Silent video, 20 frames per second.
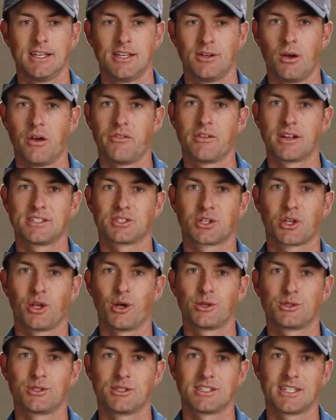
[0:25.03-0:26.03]
Whoever gets
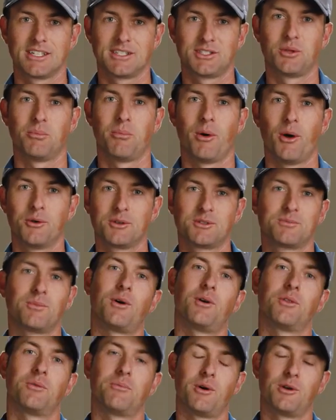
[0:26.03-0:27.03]
closest gets the bonus
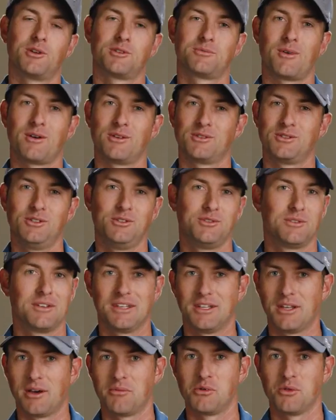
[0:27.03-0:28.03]
ball, and the bonus ball is usually
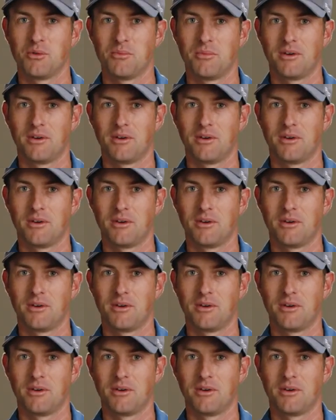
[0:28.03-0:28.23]
double the